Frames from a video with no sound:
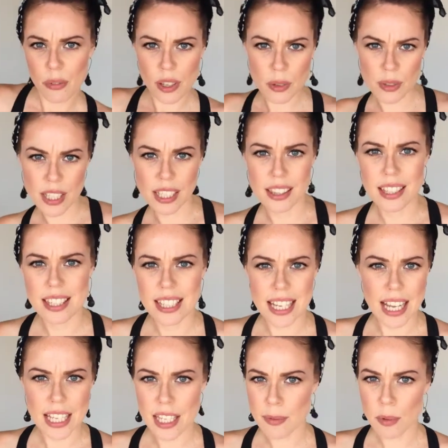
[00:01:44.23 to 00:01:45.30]
It was like this
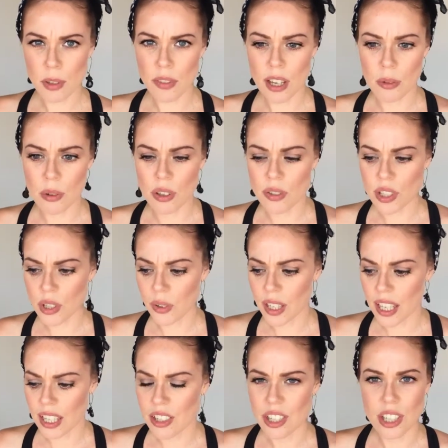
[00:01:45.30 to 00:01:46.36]
dance move that we were
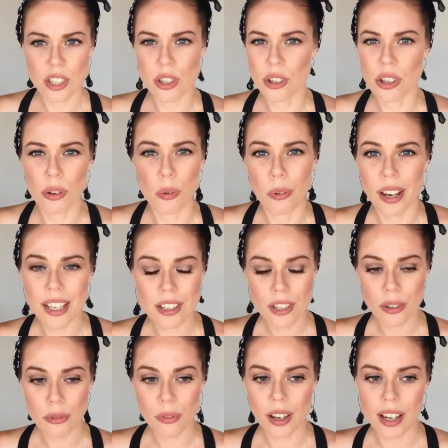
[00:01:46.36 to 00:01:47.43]
doing and she took it way
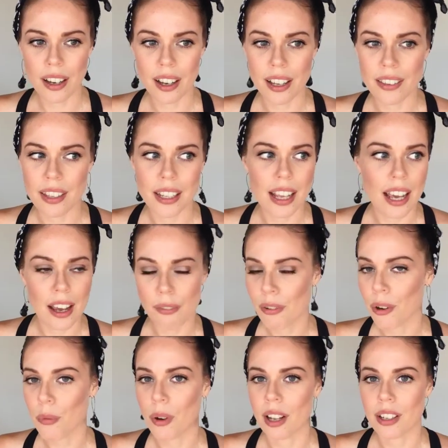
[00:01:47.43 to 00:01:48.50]
too far, and then
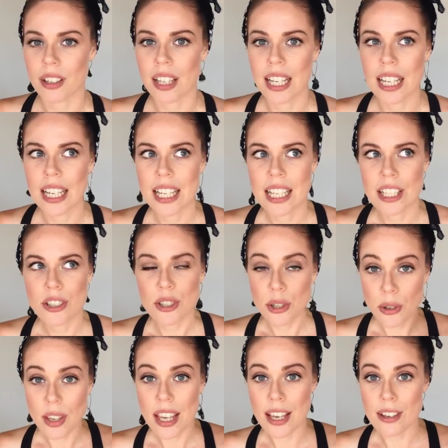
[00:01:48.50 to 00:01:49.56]
everyone
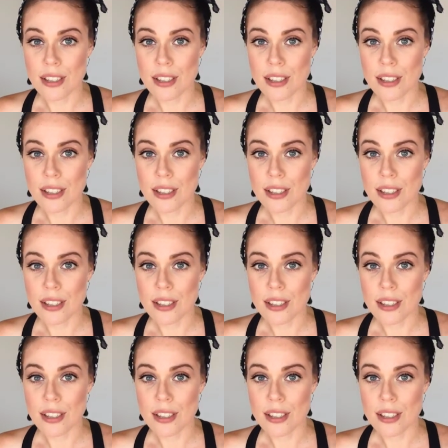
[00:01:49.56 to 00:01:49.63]
two